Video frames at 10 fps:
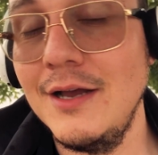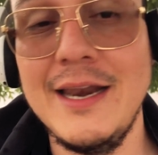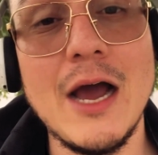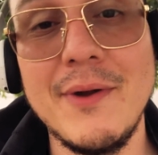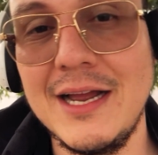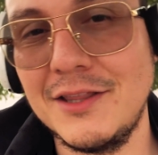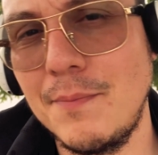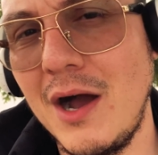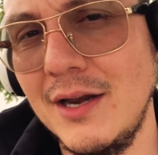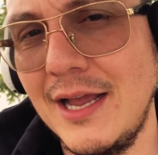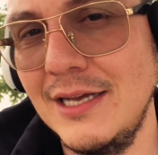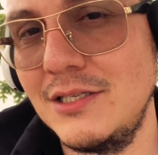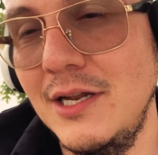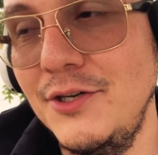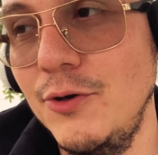And now I got the
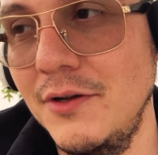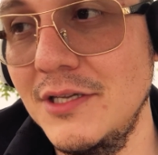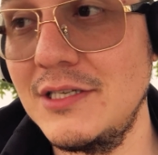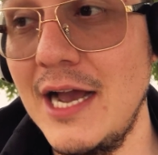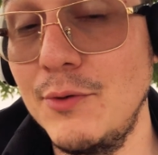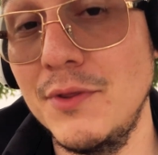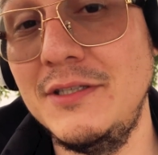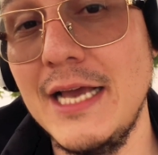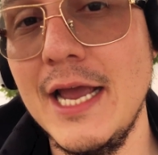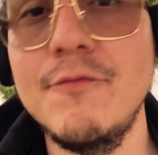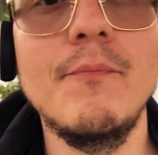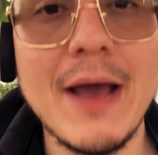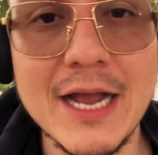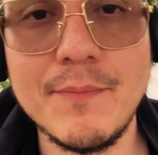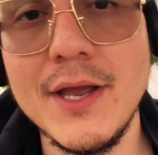podcast that I do on the side with Dave,
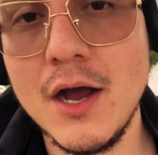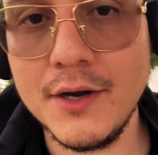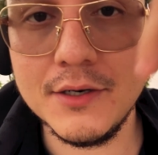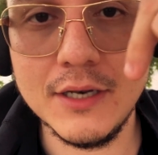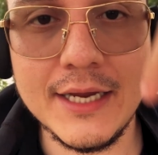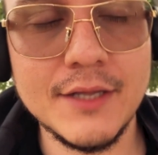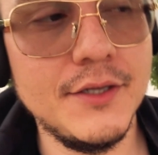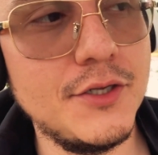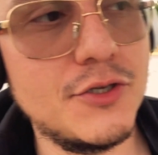Back Beyond, link in the